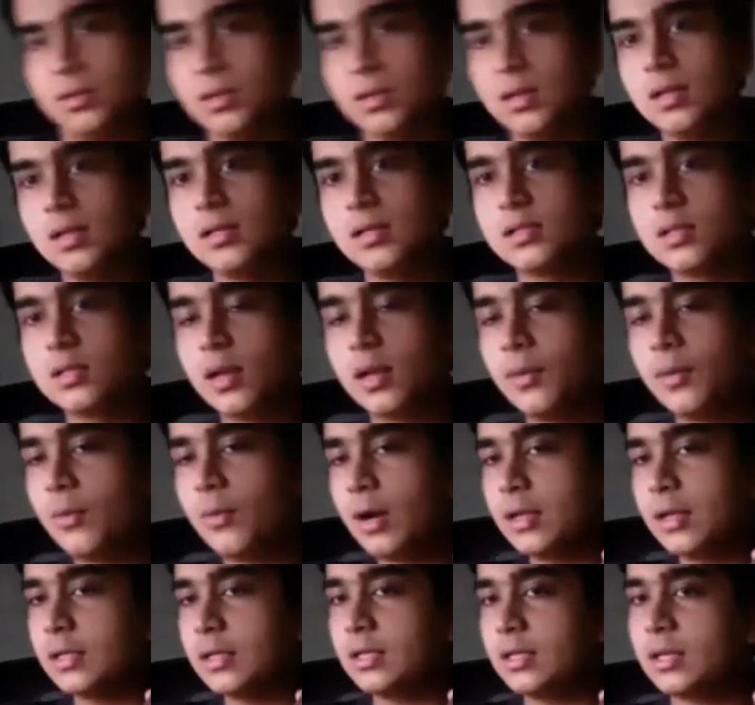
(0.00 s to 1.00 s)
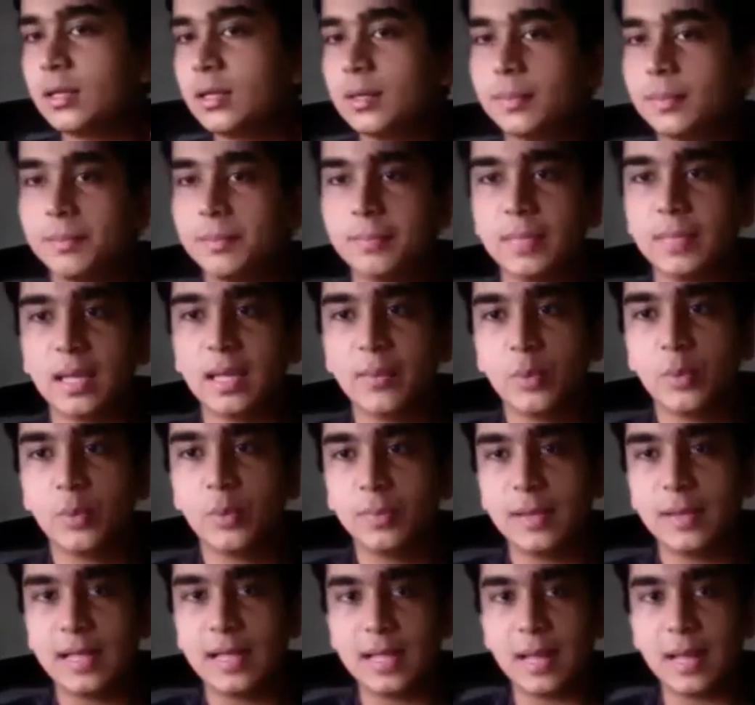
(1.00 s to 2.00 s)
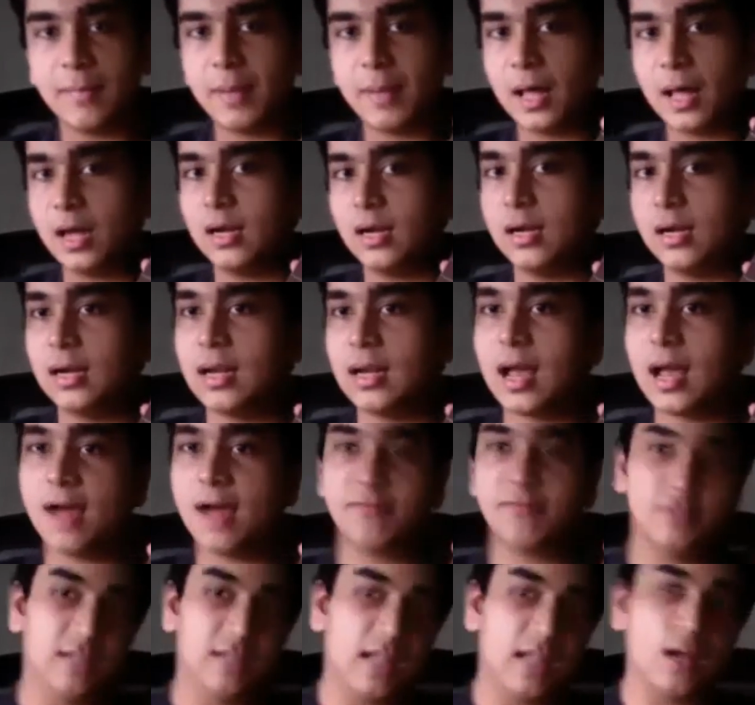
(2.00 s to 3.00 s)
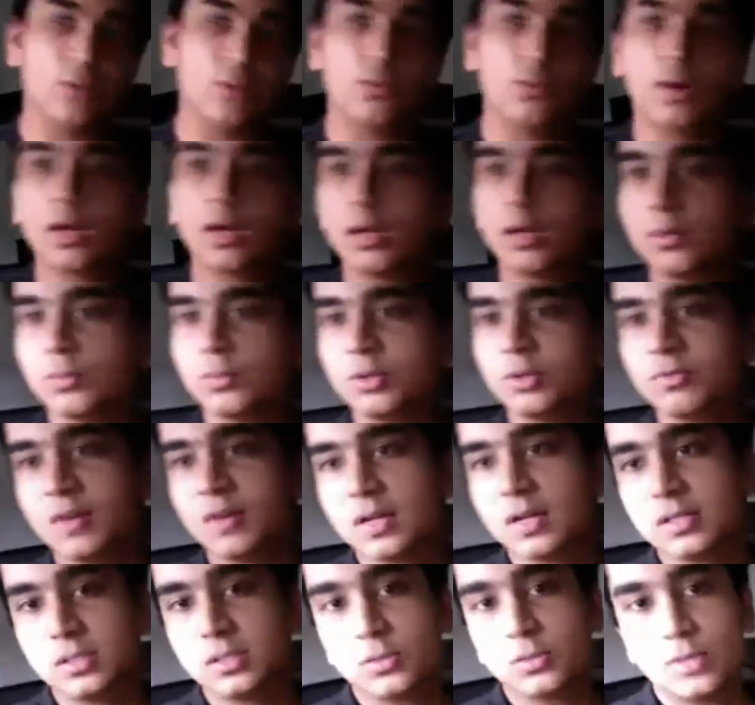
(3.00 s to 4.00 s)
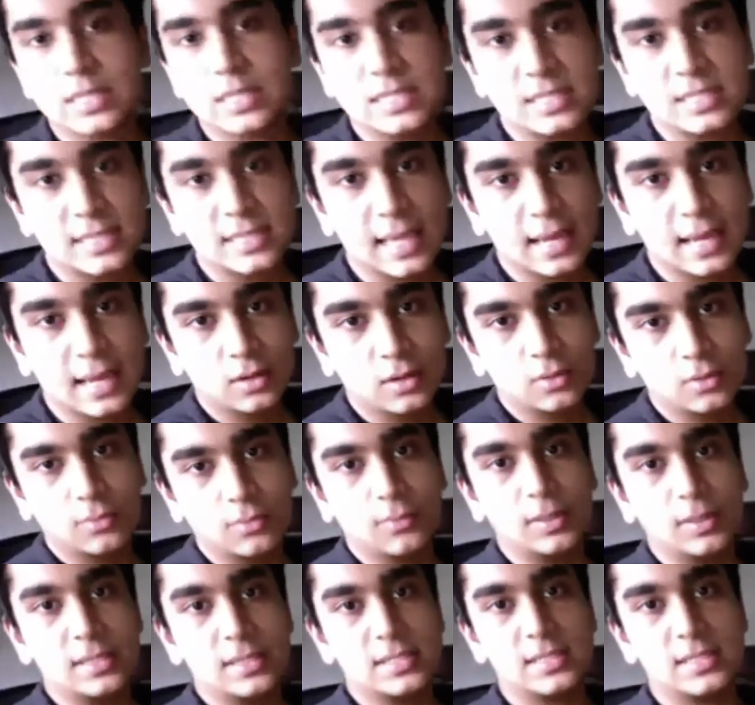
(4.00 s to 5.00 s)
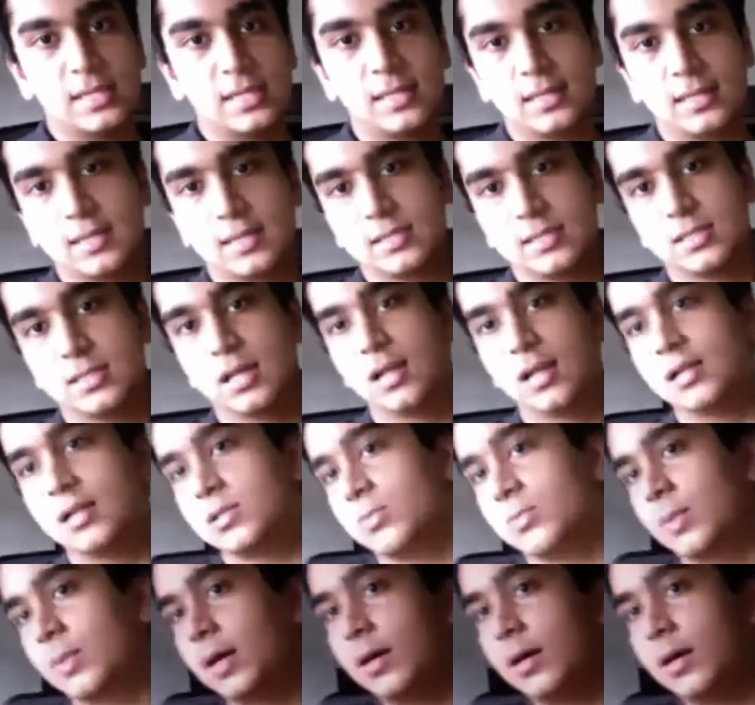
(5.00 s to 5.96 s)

So I want you to be able to play that pattern. And after that, we're going to move on to a scale once Ditya is done as well.